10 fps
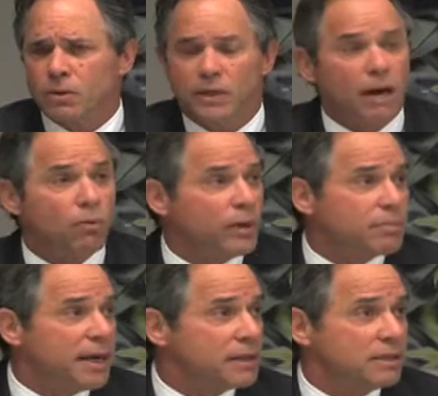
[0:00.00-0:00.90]
Now, we
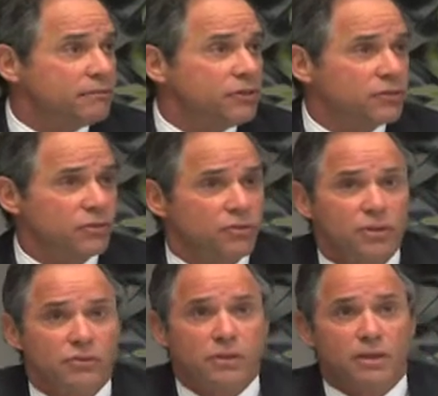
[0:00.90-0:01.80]
can make a different
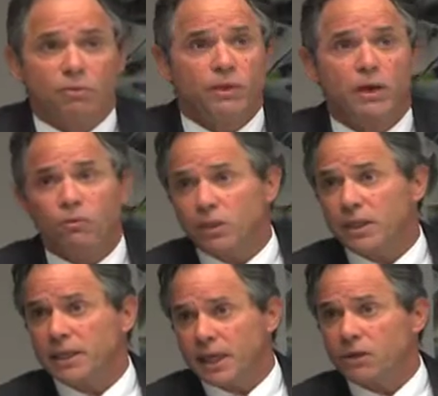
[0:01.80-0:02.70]
decision and say that we don't
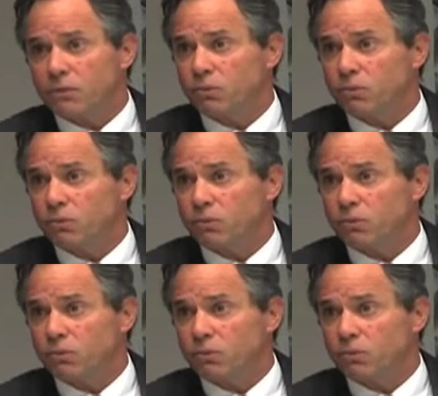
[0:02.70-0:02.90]
really care